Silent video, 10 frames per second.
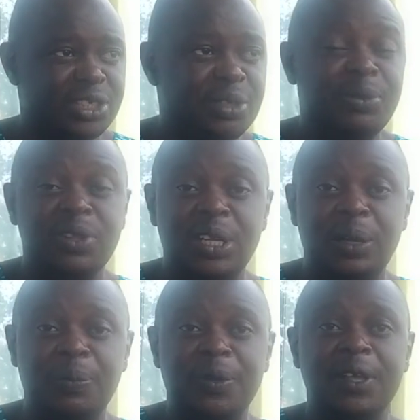
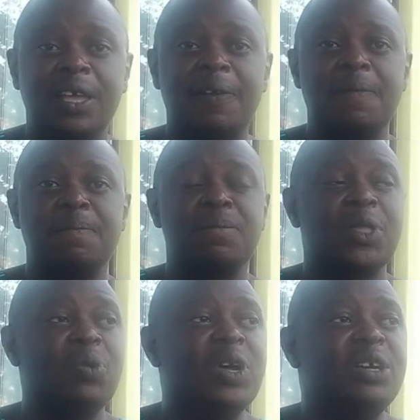chemotherapy,
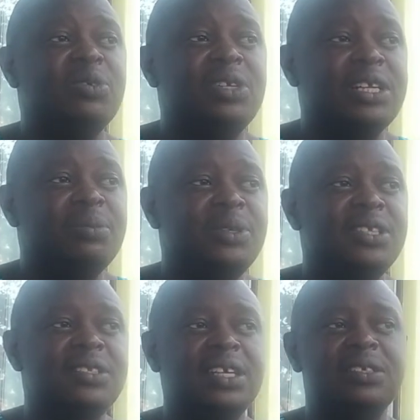you cannot
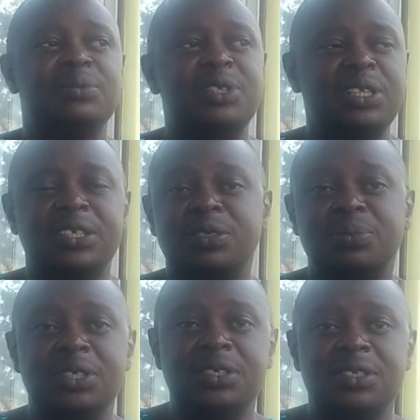administer it when the HB
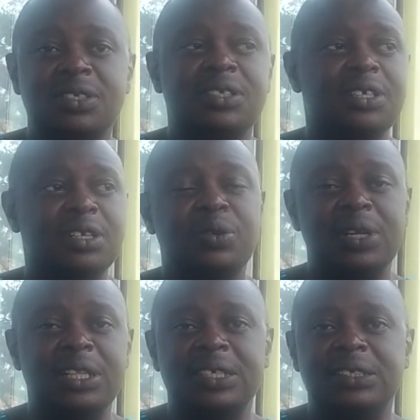is lower
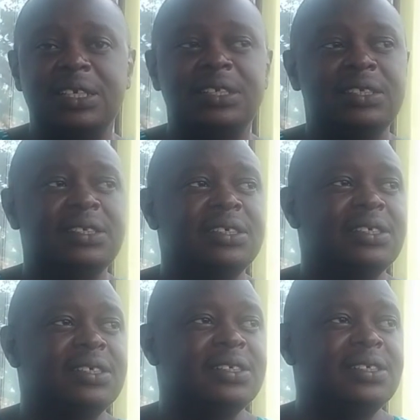than 10.
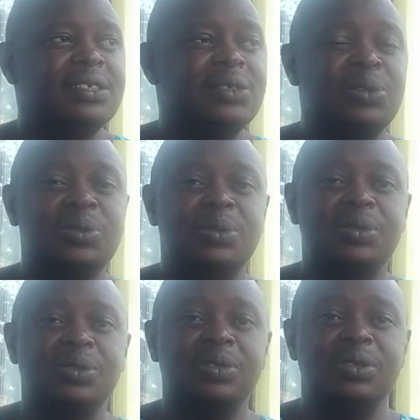So
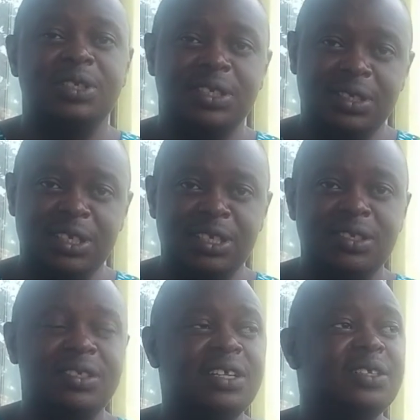it is
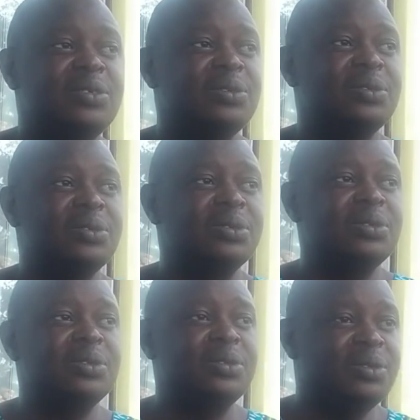necessary to
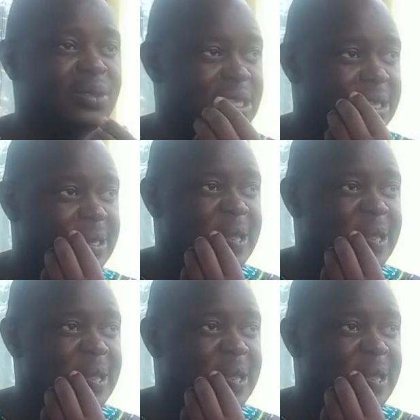do that.